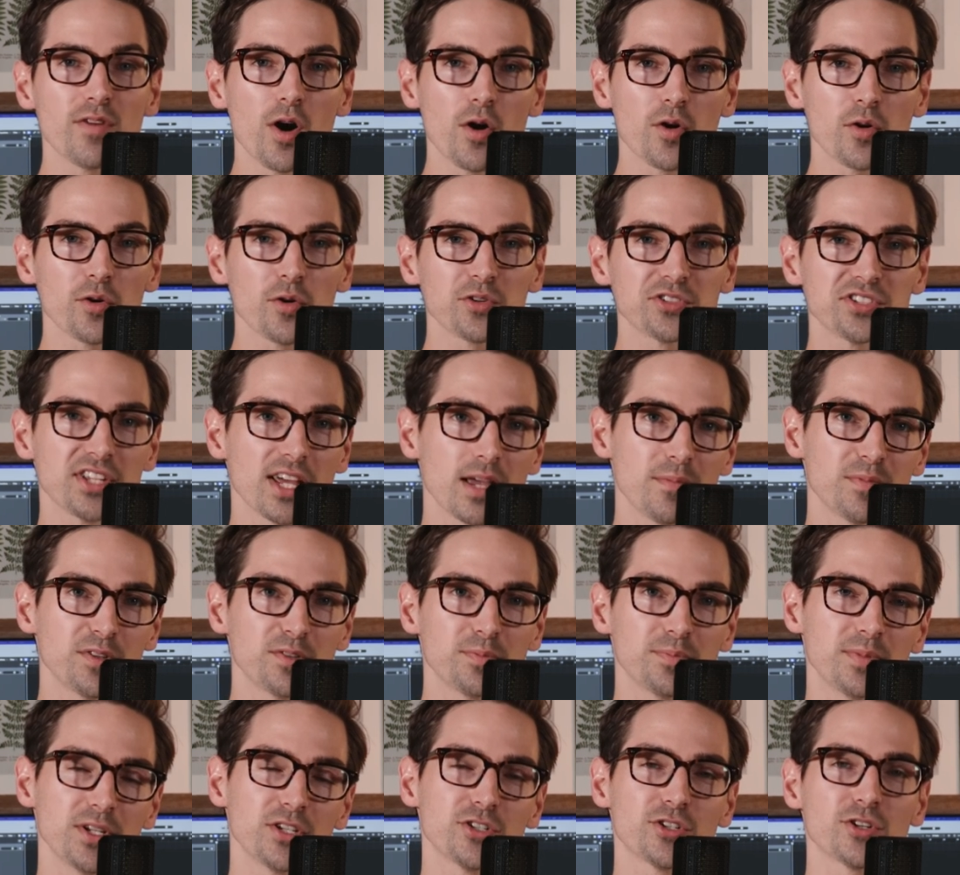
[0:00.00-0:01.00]
vocal tips,
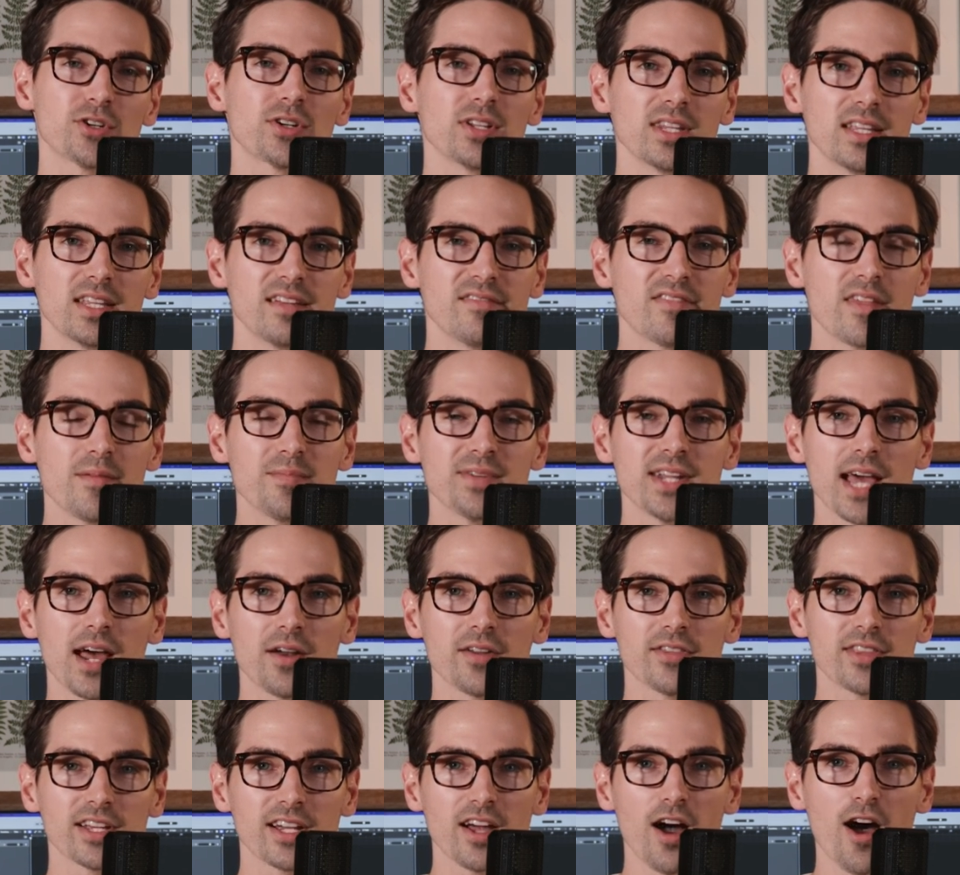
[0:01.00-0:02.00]
be sure to leave them
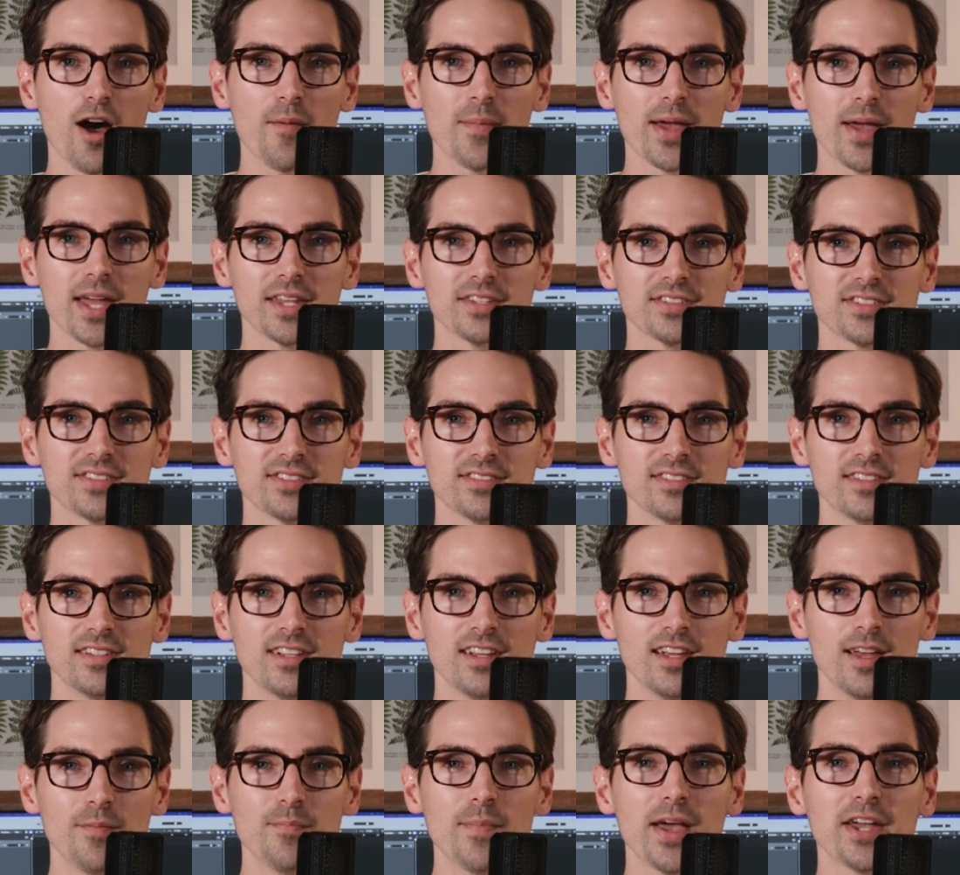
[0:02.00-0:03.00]
down in the comments.
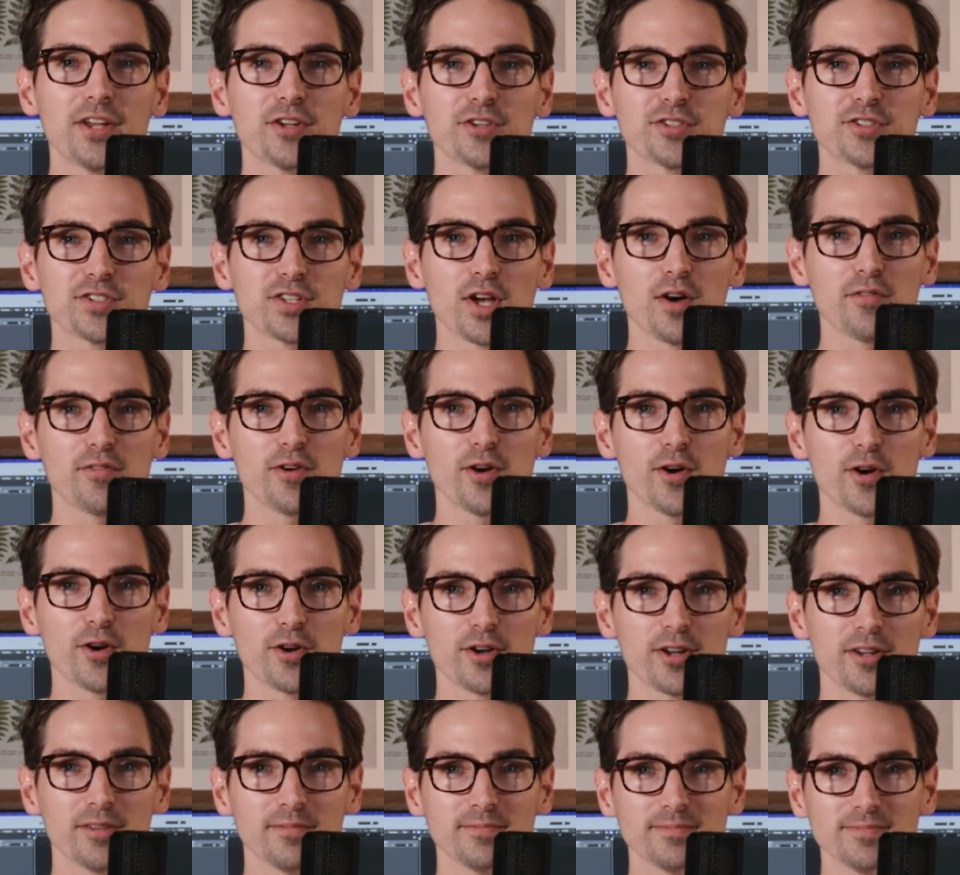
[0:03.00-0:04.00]
Make yourself
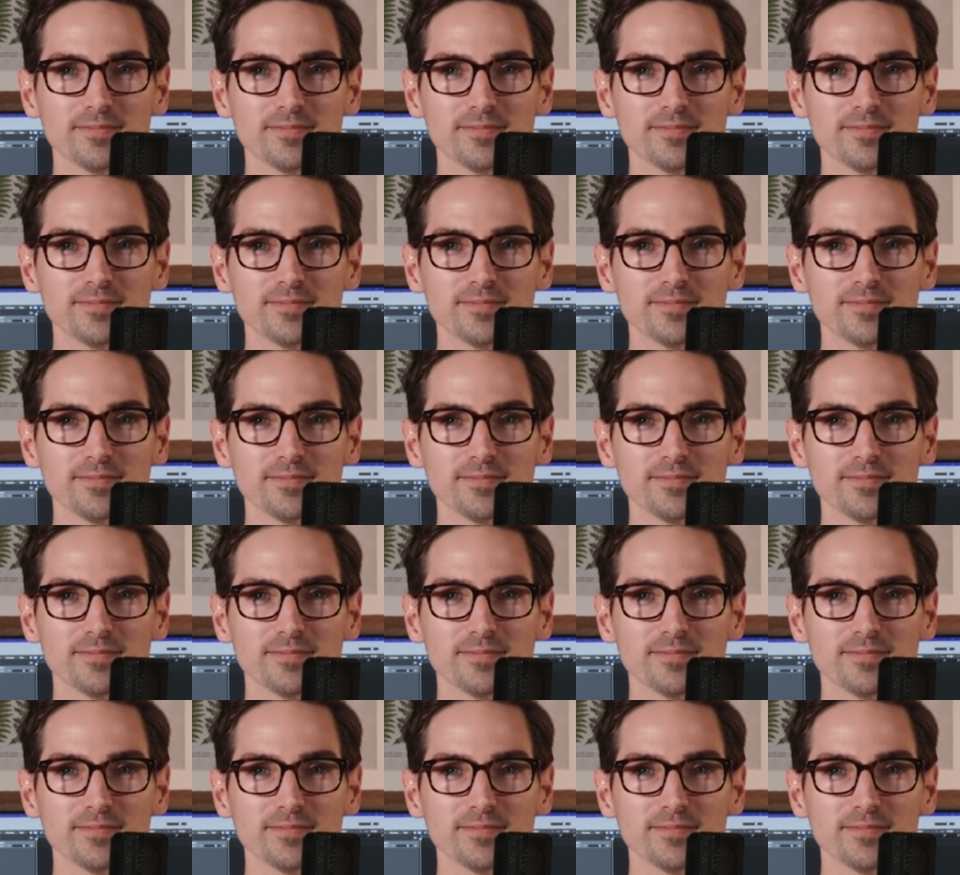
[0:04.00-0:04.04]
heard.